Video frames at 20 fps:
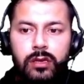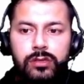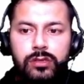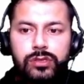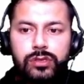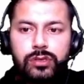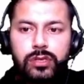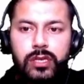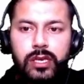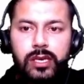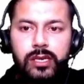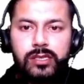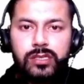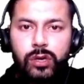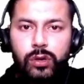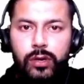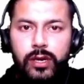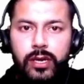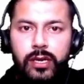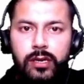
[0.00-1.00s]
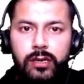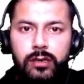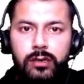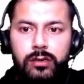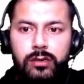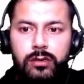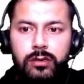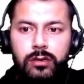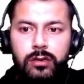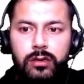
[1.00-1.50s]
So there is no error,
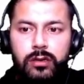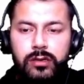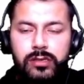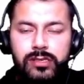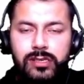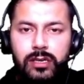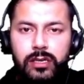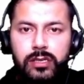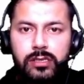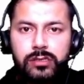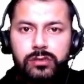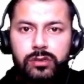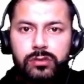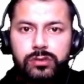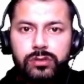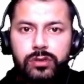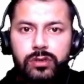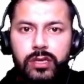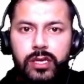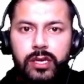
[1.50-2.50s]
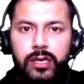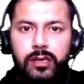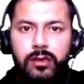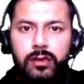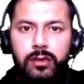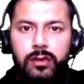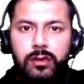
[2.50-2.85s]
result is also there,